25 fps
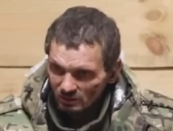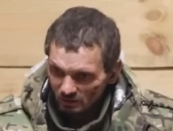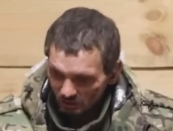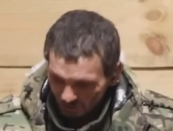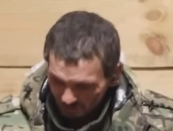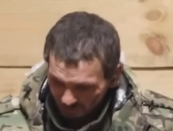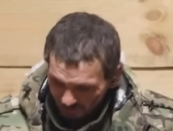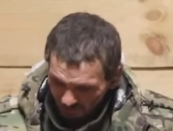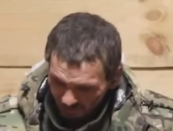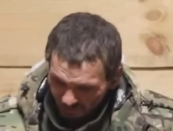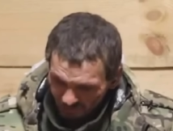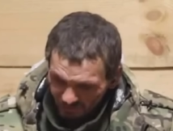
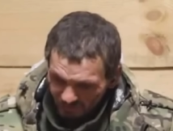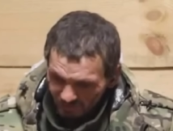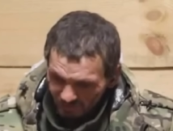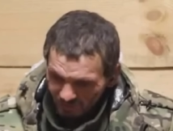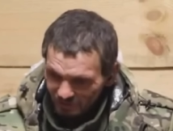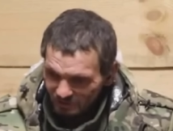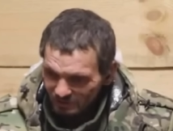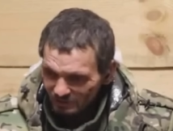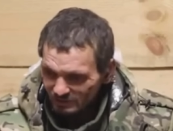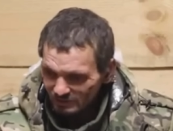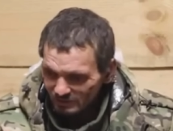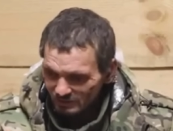But you
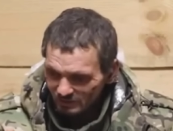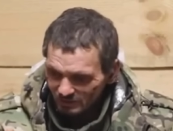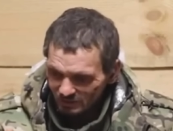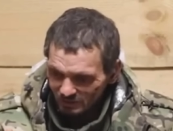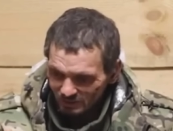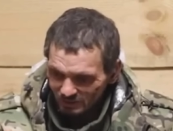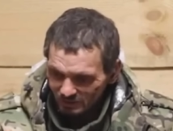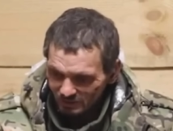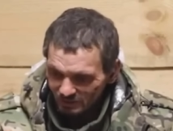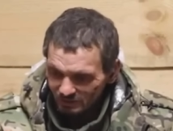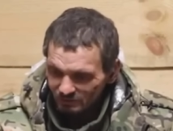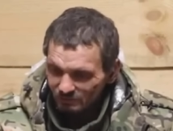just got in
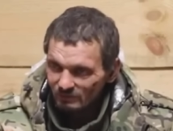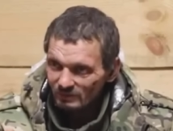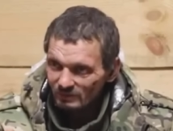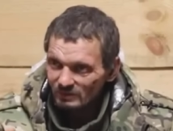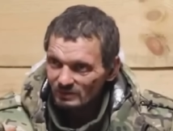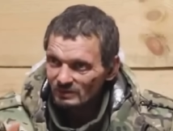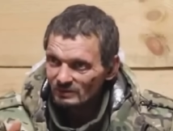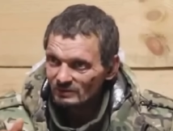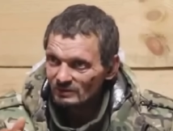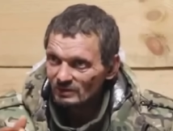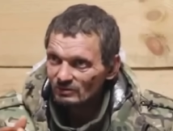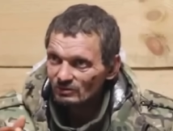and there was
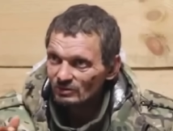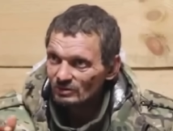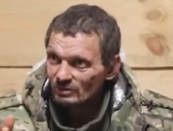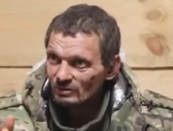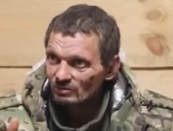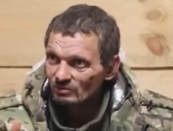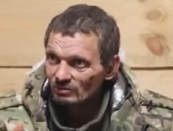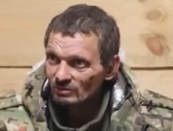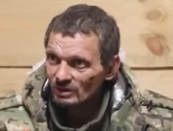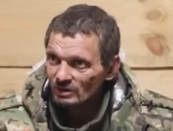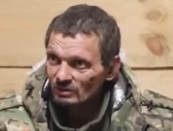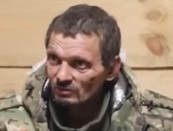nowhere to
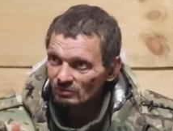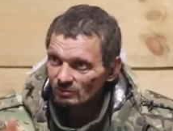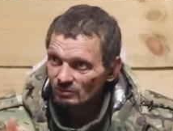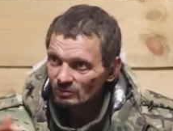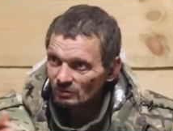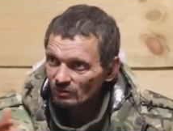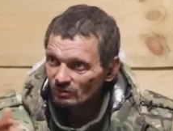run back.